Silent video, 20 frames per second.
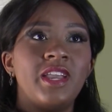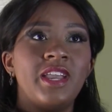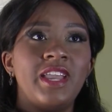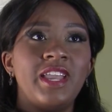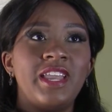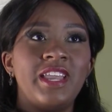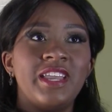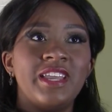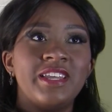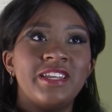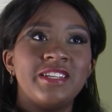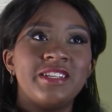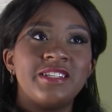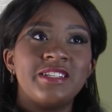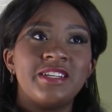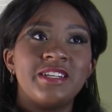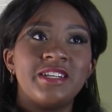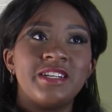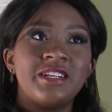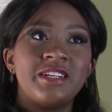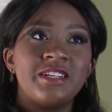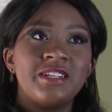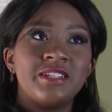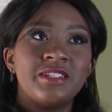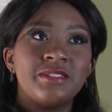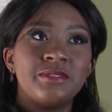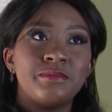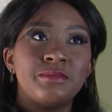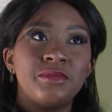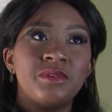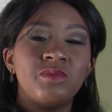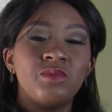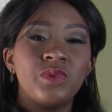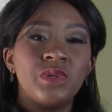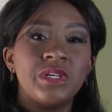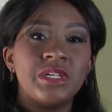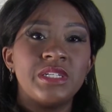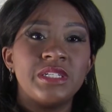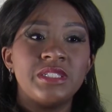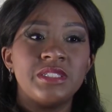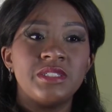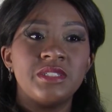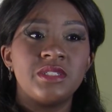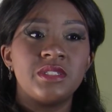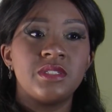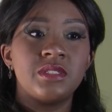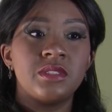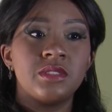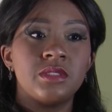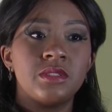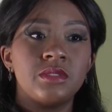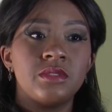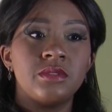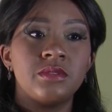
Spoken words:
And Memrise